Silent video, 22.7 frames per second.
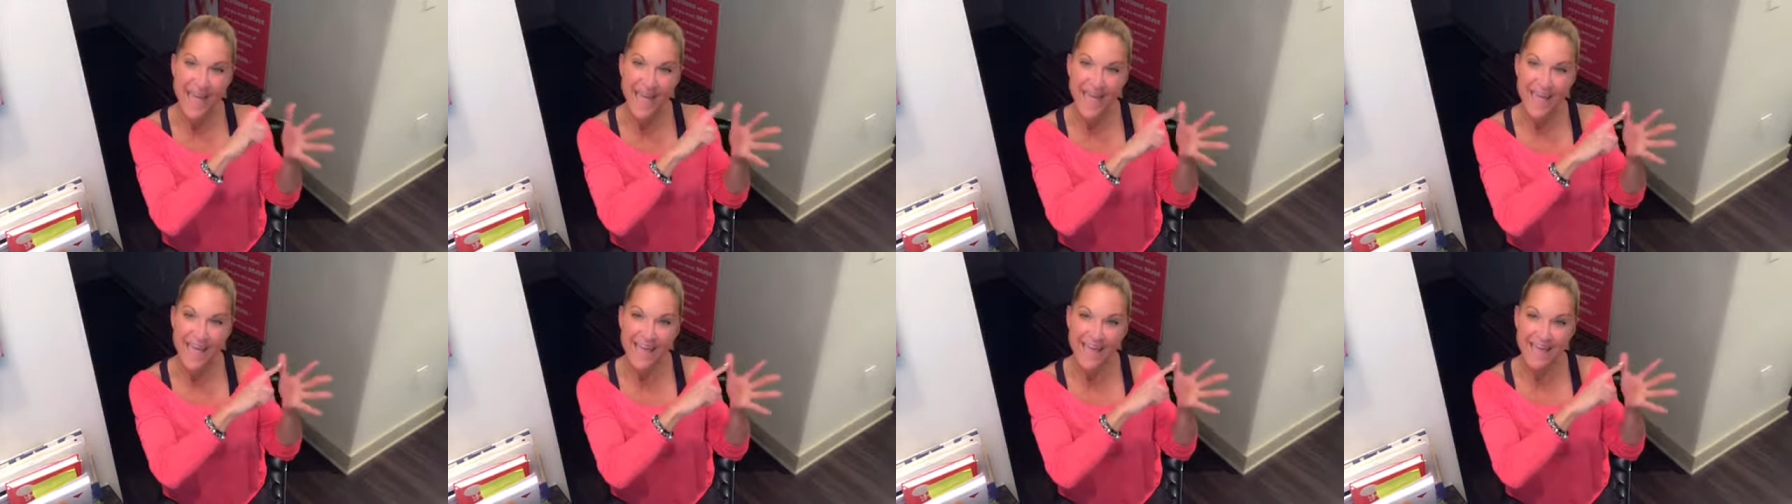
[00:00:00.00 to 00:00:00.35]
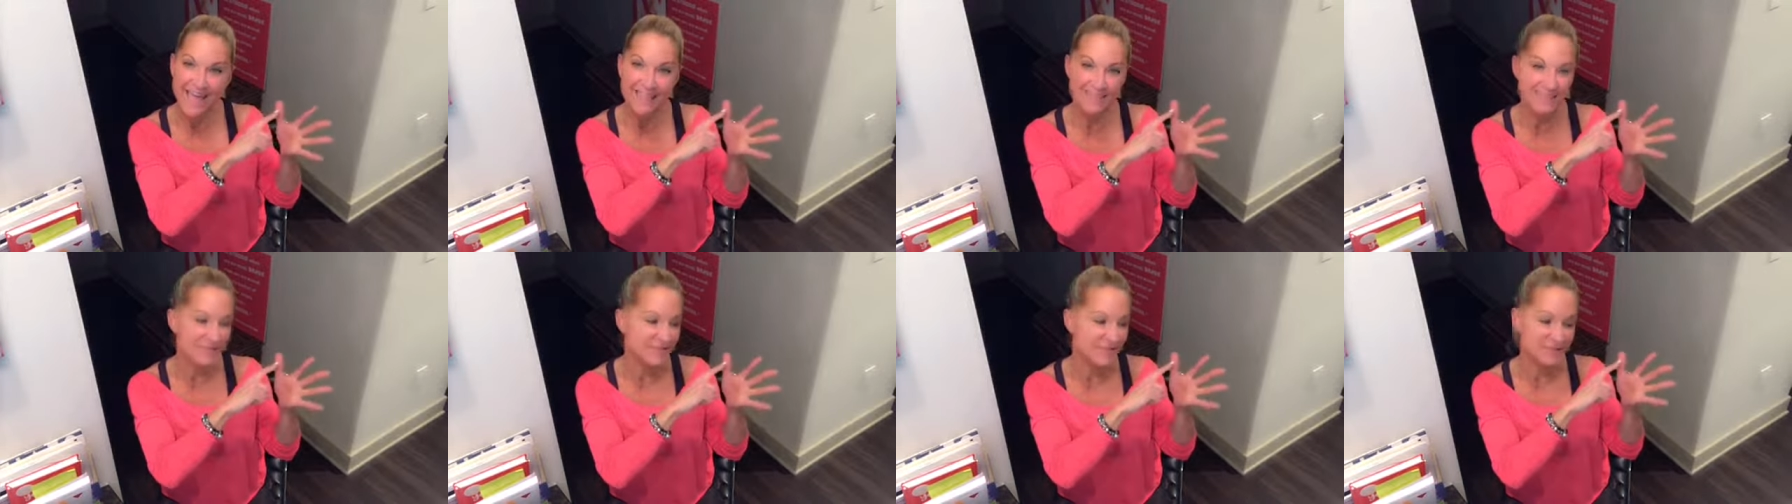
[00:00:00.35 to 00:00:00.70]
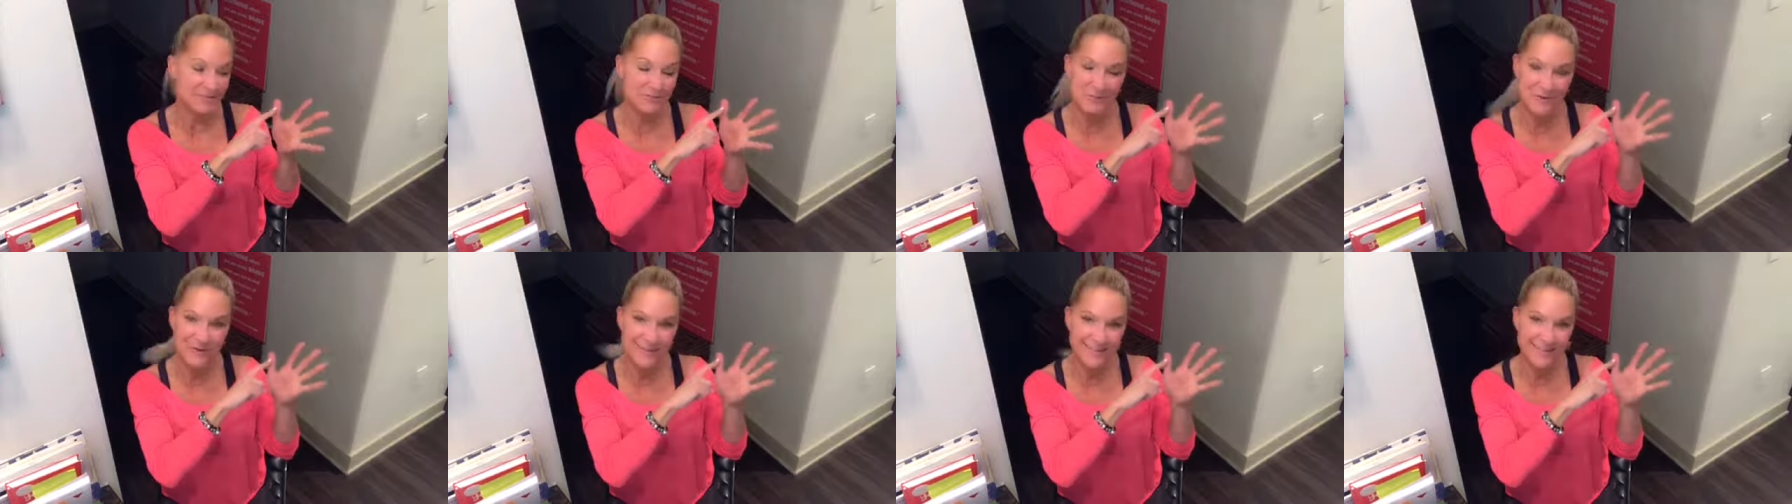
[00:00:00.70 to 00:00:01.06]
And the
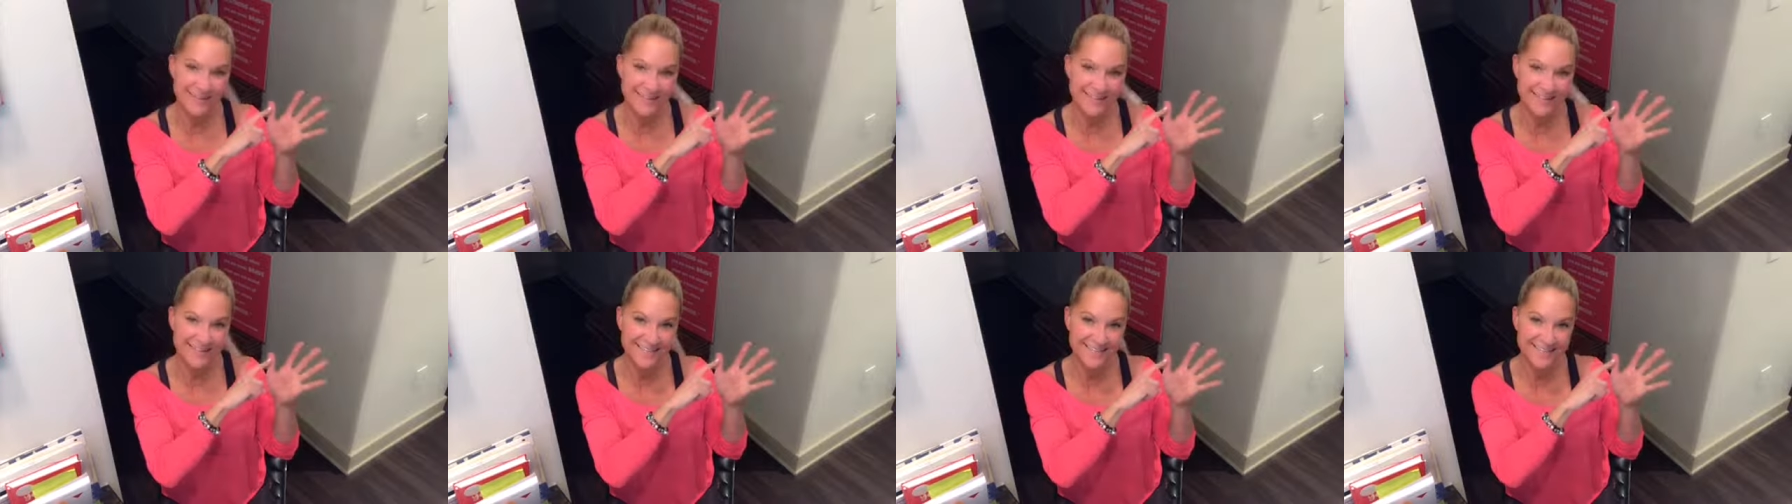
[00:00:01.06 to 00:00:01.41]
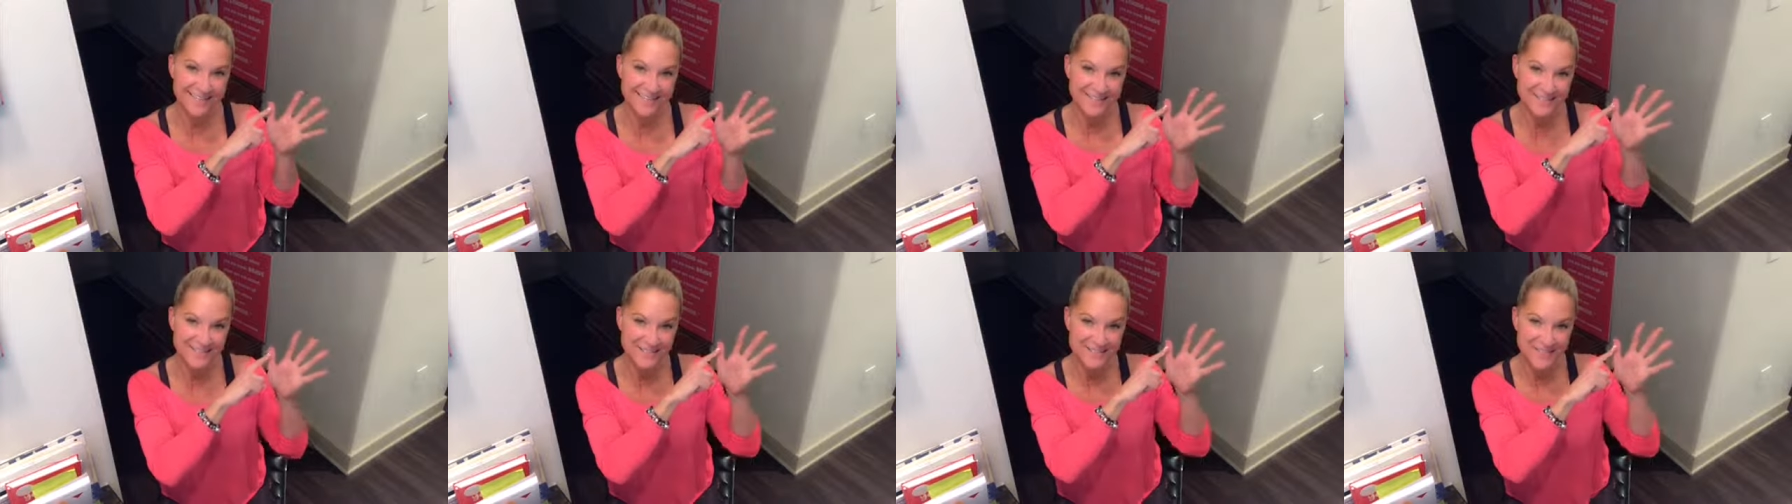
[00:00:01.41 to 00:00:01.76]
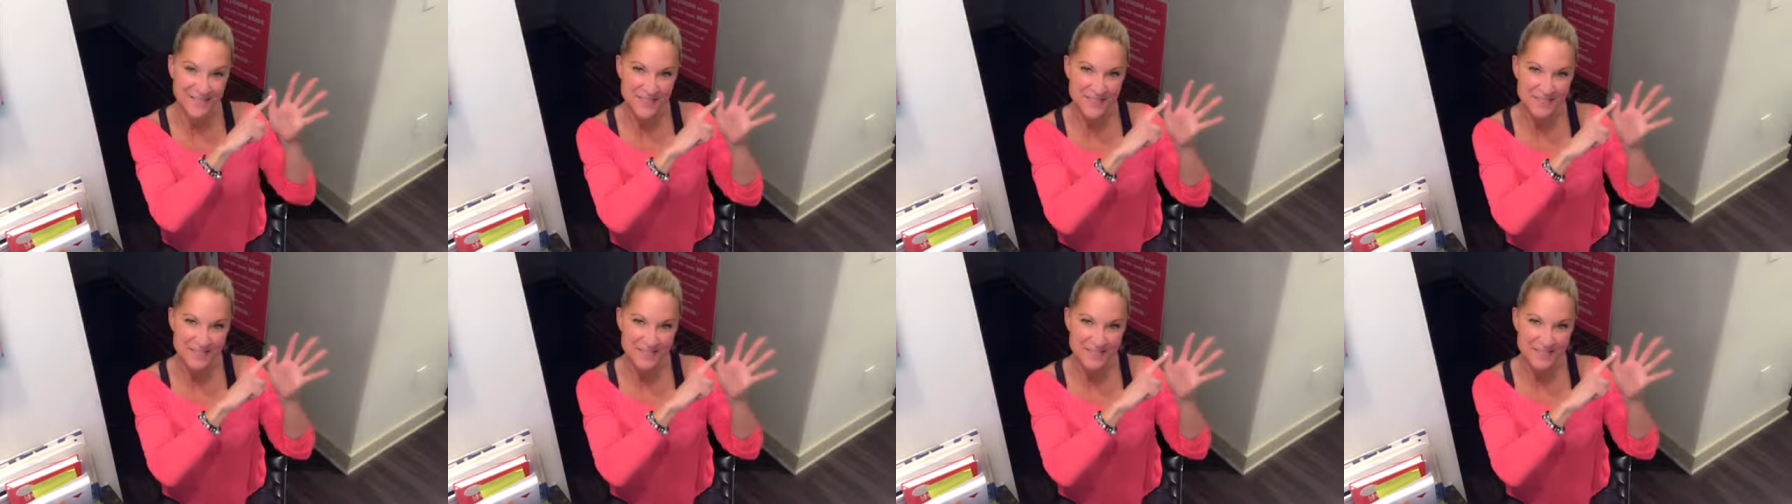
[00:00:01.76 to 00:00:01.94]
5th one is